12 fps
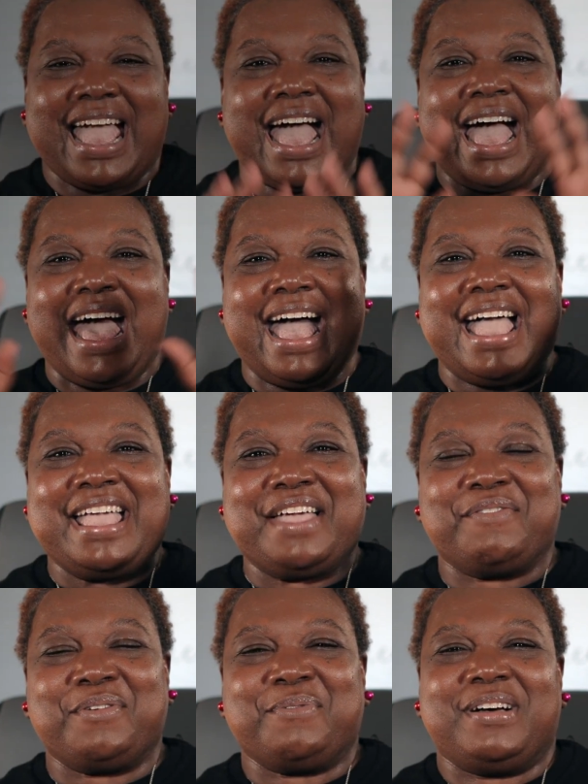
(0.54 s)
Hi
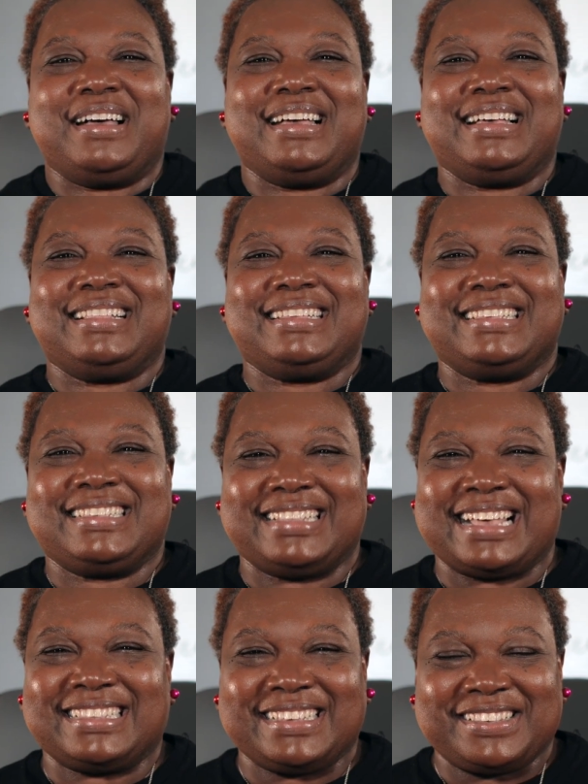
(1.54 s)
everyone, this is
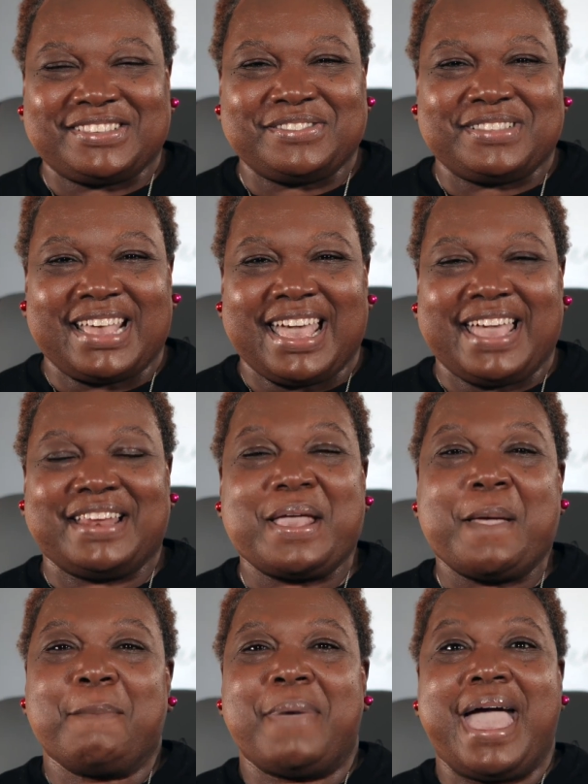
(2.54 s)
Lesley Suzette
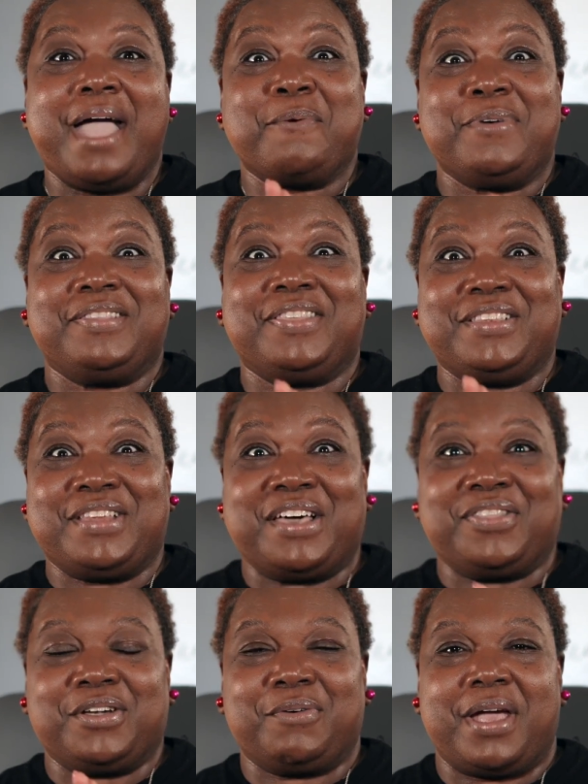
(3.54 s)
back with
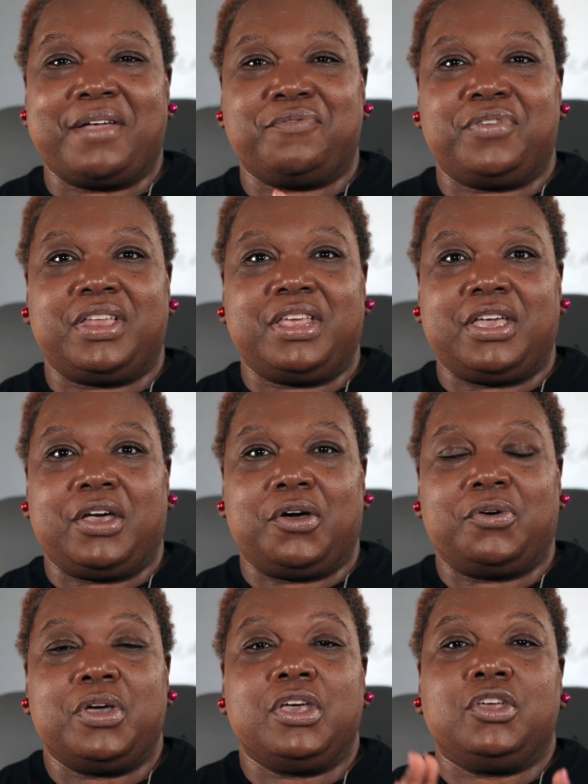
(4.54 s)
another great video.